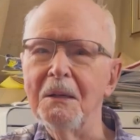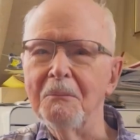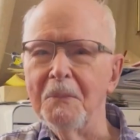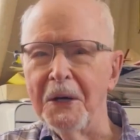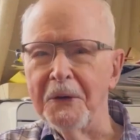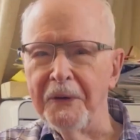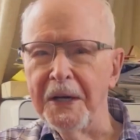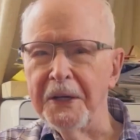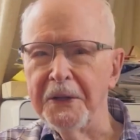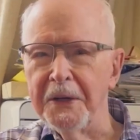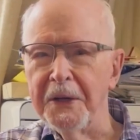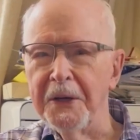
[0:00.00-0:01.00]
my
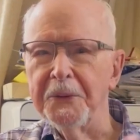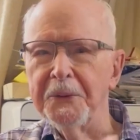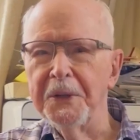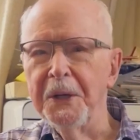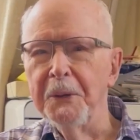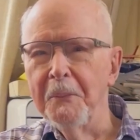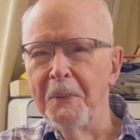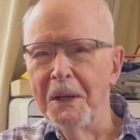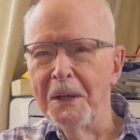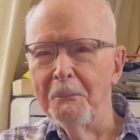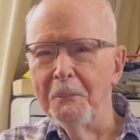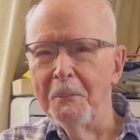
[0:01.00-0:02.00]
father owed him
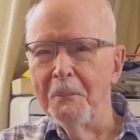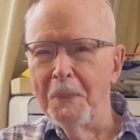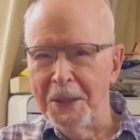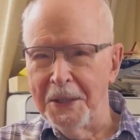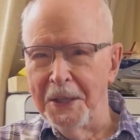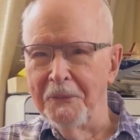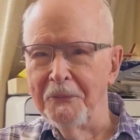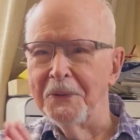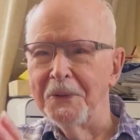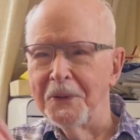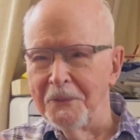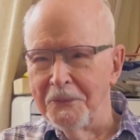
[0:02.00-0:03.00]
money for a
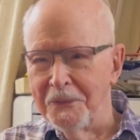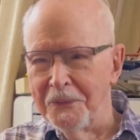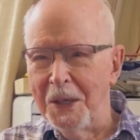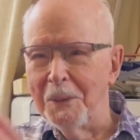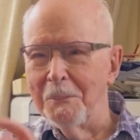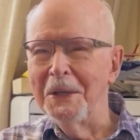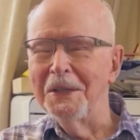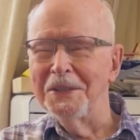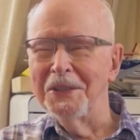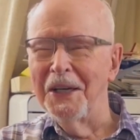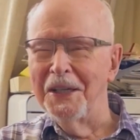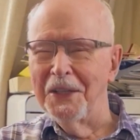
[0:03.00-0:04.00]
farm he'd
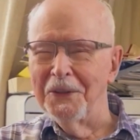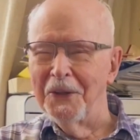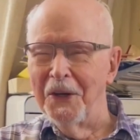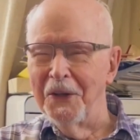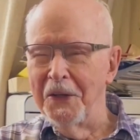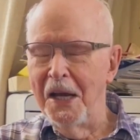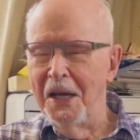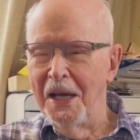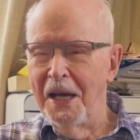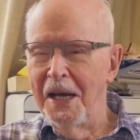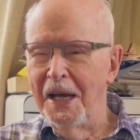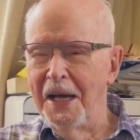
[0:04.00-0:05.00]
taken on,
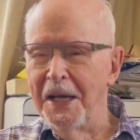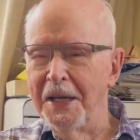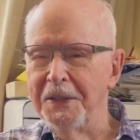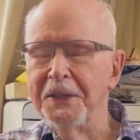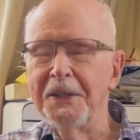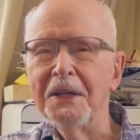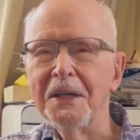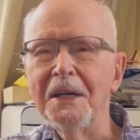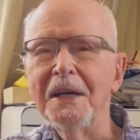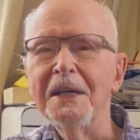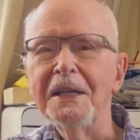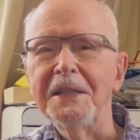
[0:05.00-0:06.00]
and
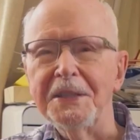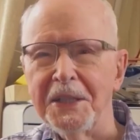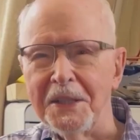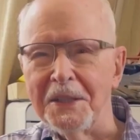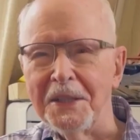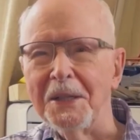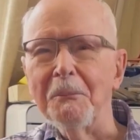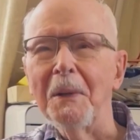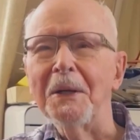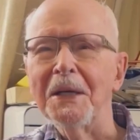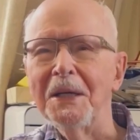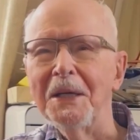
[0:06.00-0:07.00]
he sent that
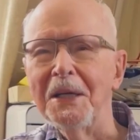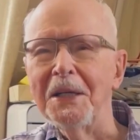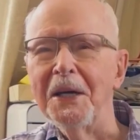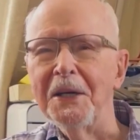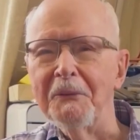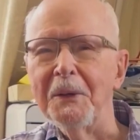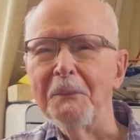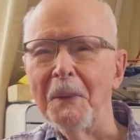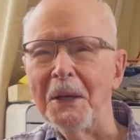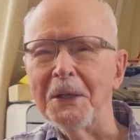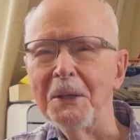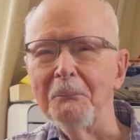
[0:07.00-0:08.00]
money. He gave that
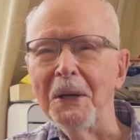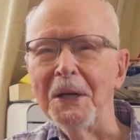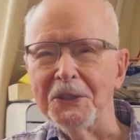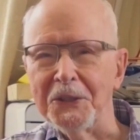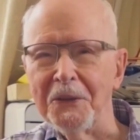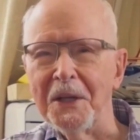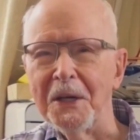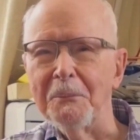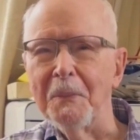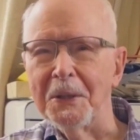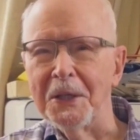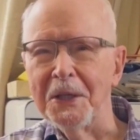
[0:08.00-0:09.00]
money, passed on that
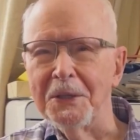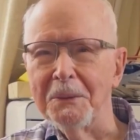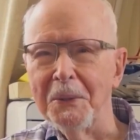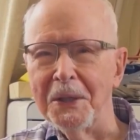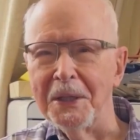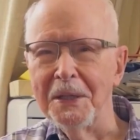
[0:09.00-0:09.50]
money to me.